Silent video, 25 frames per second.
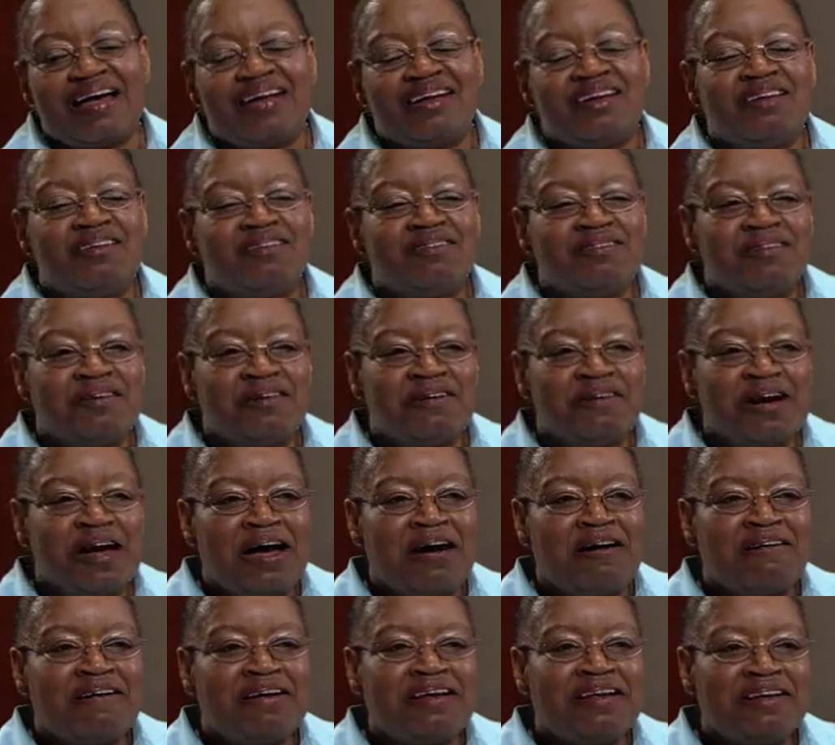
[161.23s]
I don't know
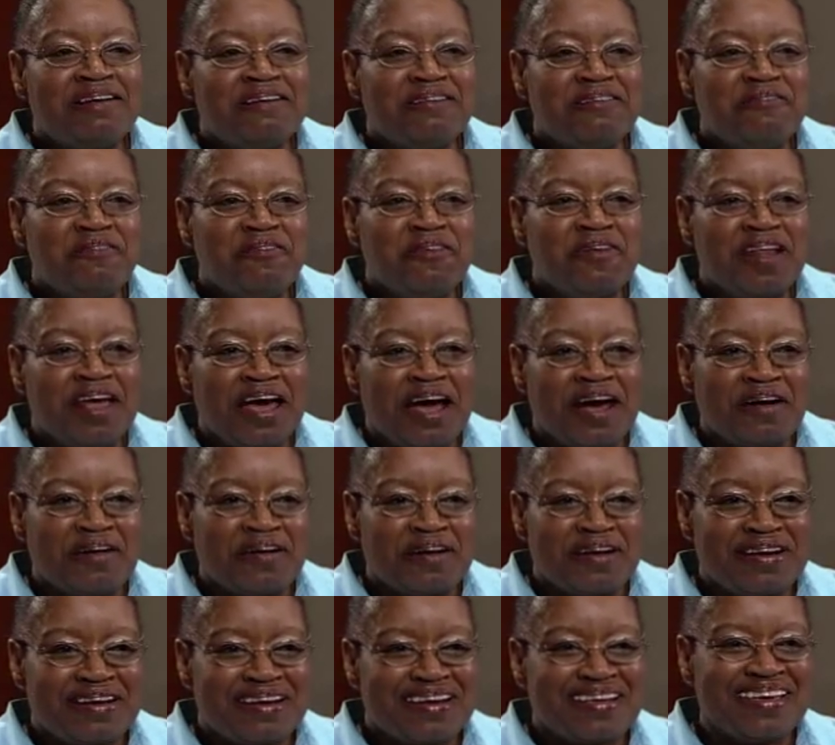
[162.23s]
how I live
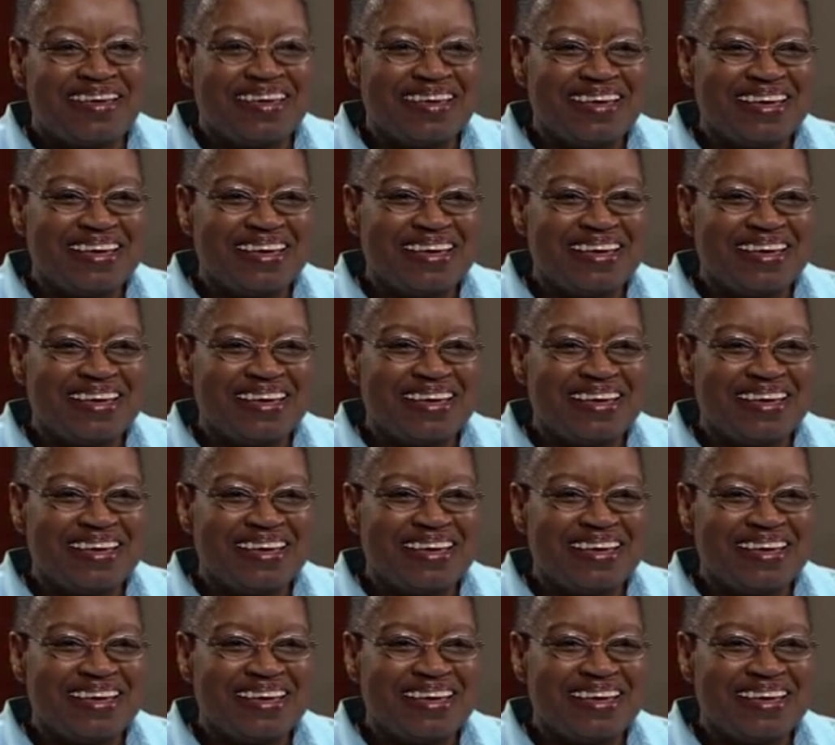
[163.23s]
without it.